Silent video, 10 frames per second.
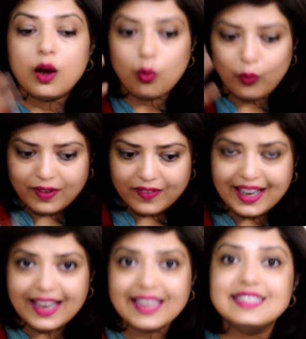When
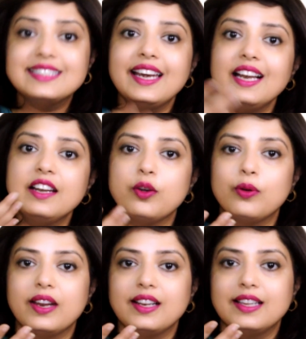we exhale
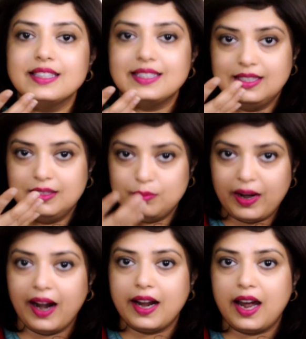during this
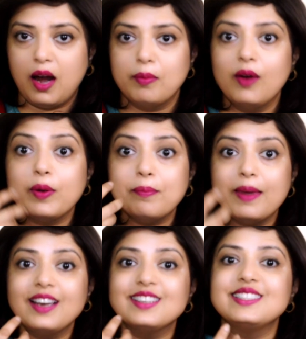pranayama, we
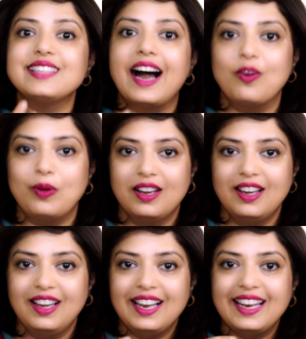make a sound
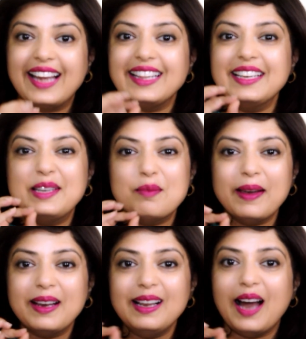like the
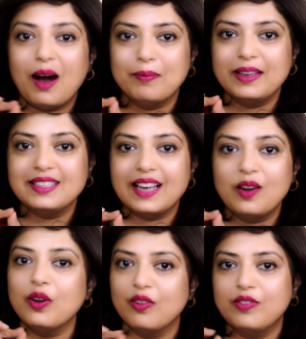typical humming
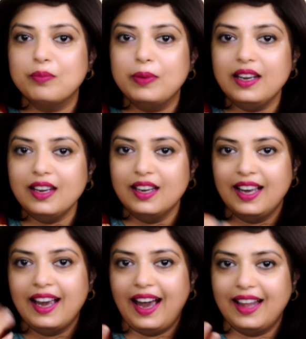sound of a bee,
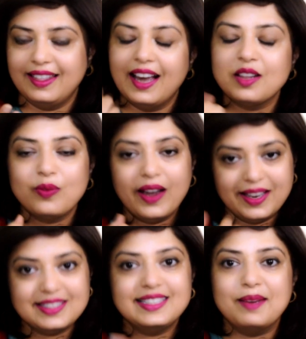and that's why
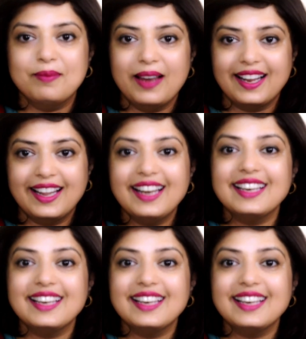it's named like that.